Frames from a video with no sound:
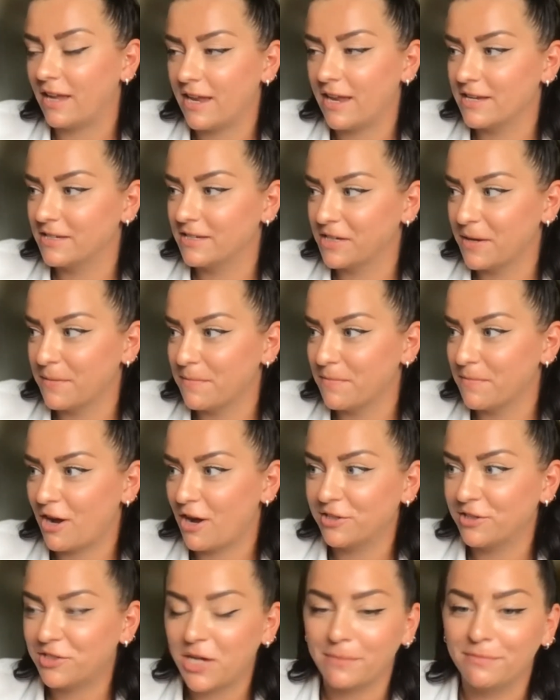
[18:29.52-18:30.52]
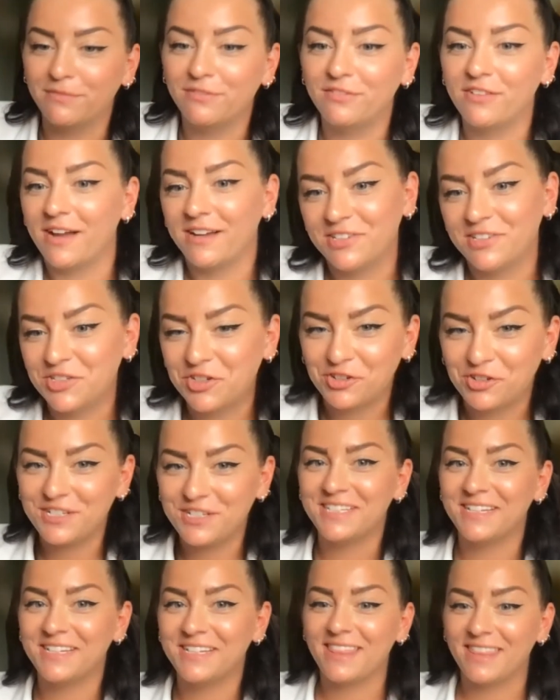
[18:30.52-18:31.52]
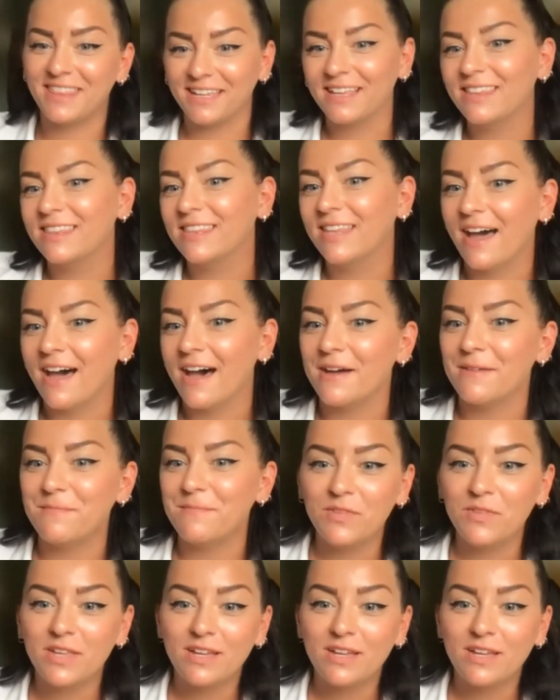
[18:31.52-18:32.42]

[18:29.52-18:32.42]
And on top of that, it's crazy to think that